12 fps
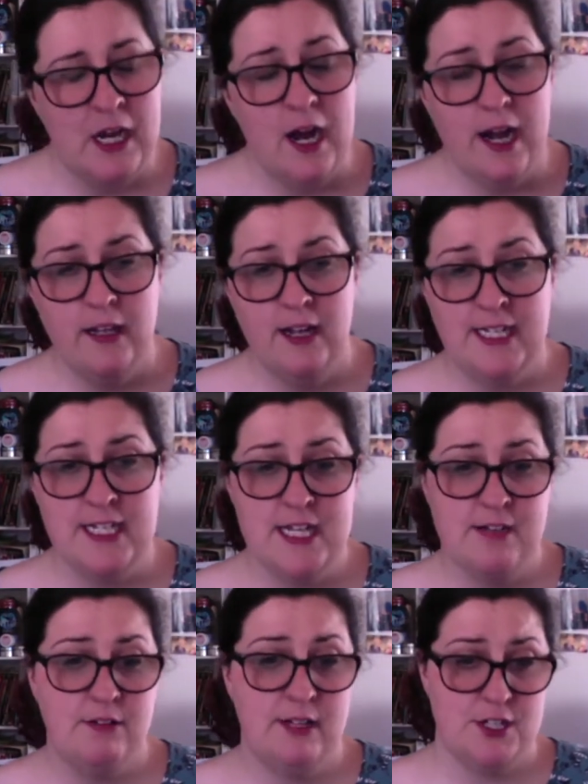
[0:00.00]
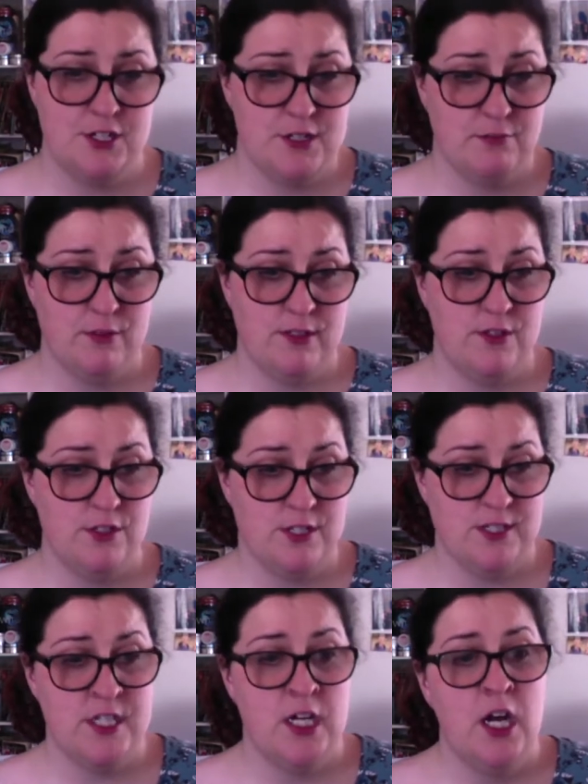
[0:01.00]
I liked that their relationship wasn't
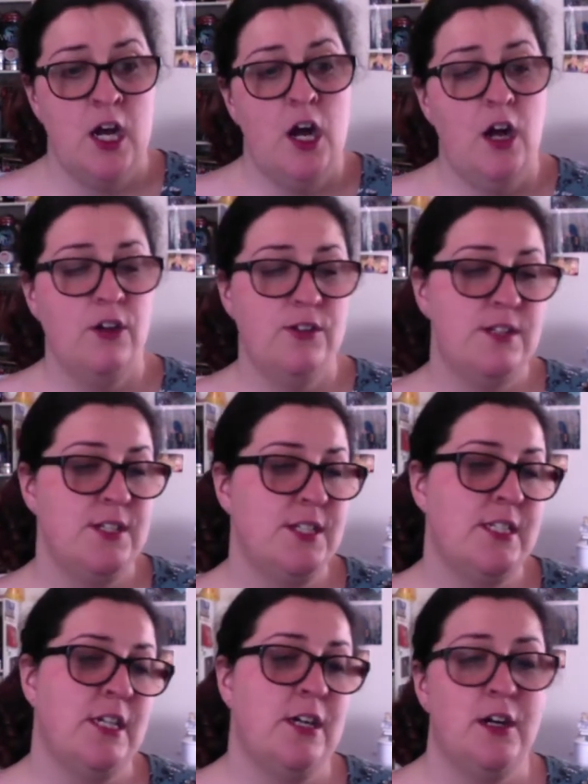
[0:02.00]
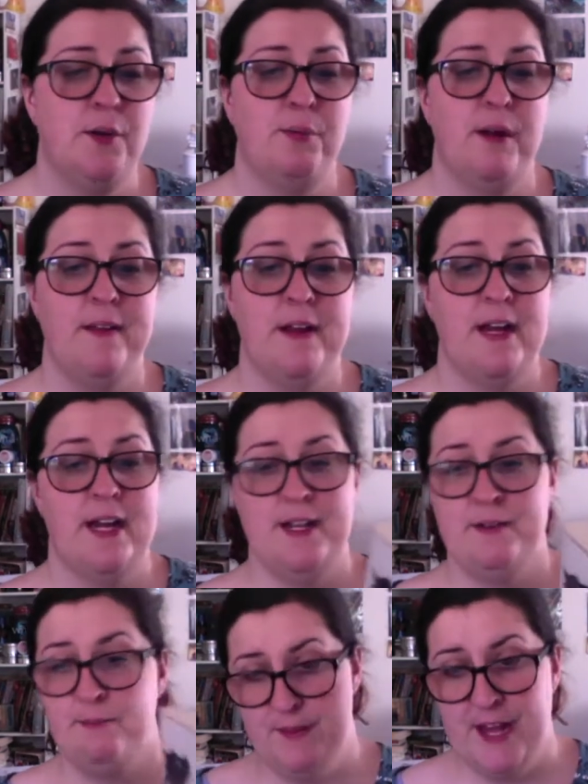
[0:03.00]
just, oh, sister, oh, brother,
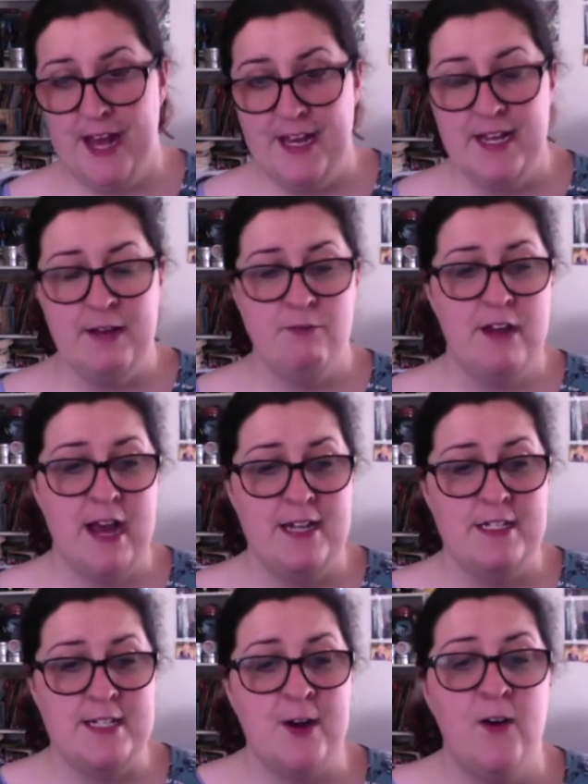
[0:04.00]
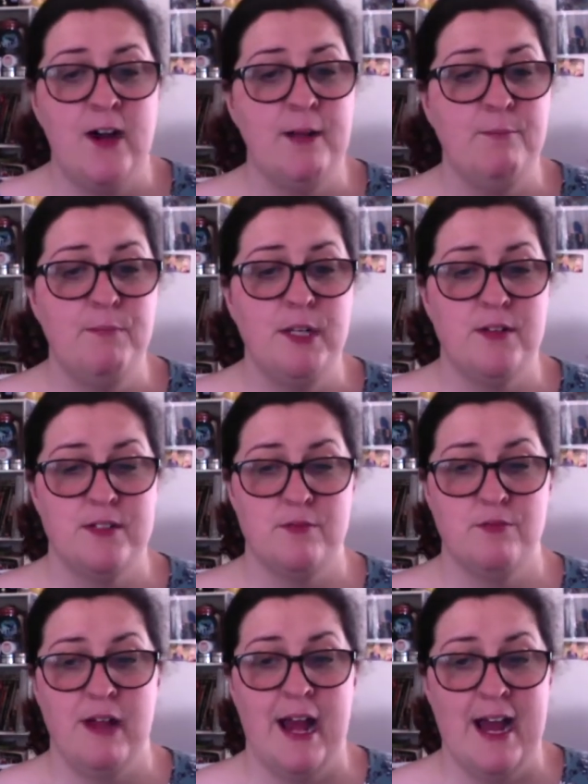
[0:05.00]
and that it had time because
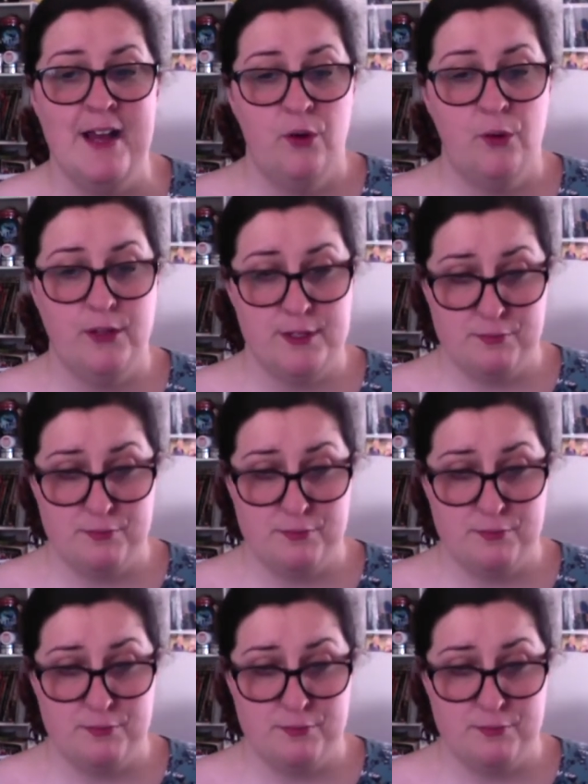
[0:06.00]
it had all this